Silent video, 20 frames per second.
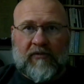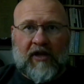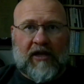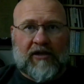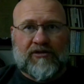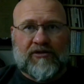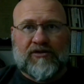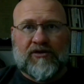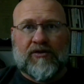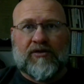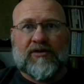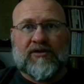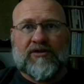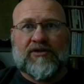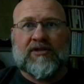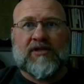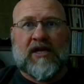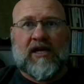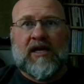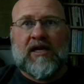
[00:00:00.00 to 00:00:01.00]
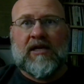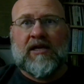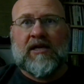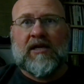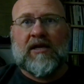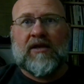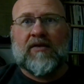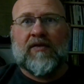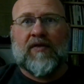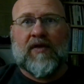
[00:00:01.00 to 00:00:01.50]
as you can see,
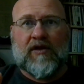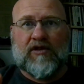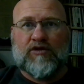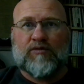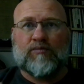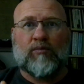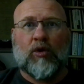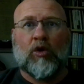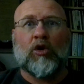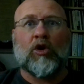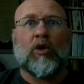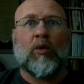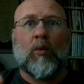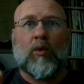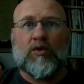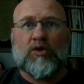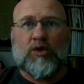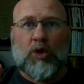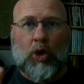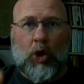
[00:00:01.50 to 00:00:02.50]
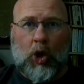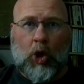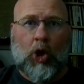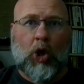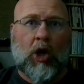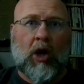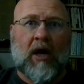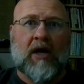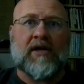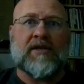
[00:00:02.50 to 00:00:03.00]
this bullet was
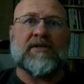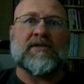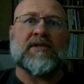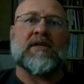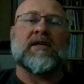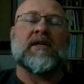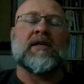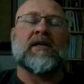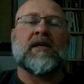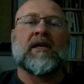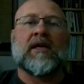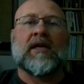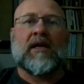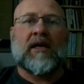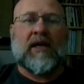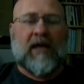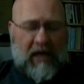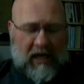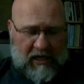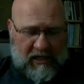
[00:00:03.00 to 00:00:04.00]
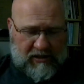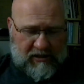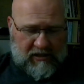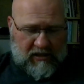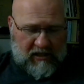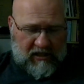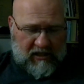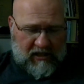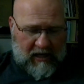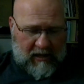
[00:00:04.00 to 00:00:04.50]
crazy as
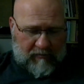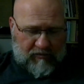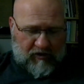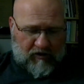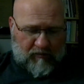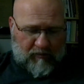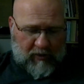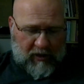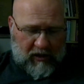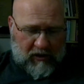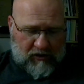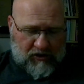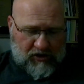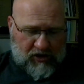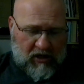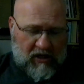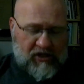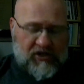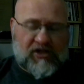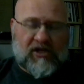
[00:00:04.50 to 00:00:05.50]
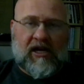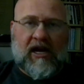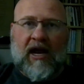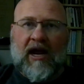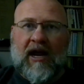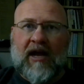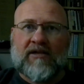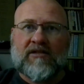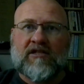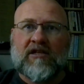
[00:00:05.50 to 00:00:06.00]
the depth of penetration. I
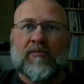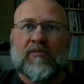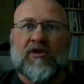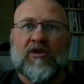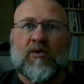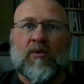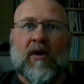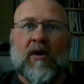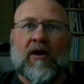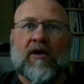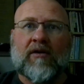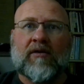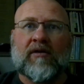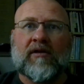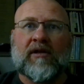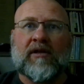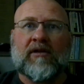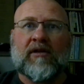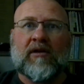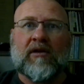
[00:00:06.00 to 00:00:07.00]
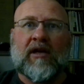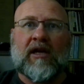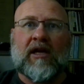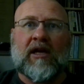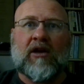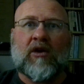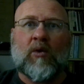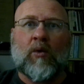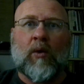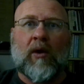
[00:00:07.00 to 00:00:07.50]
asked some of you all in
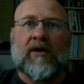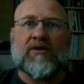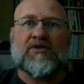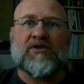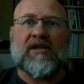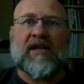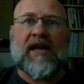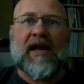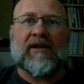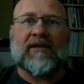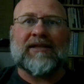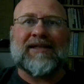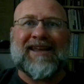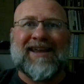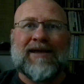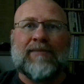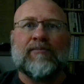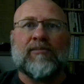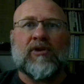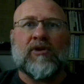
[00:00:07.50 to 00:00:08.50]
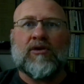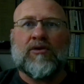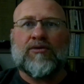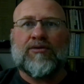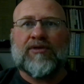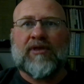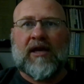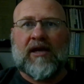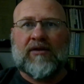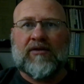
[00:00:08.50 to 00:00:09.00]
a question, how deep do you
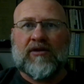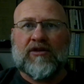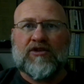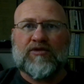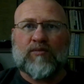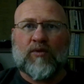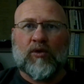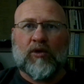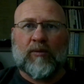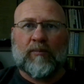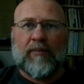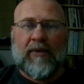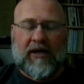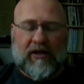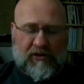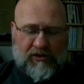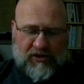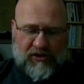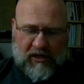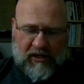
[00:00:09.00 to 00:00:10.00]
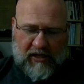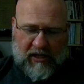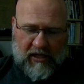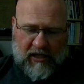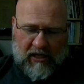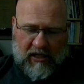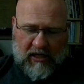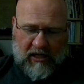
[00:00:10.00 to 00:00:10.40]
think this bullet penetrated?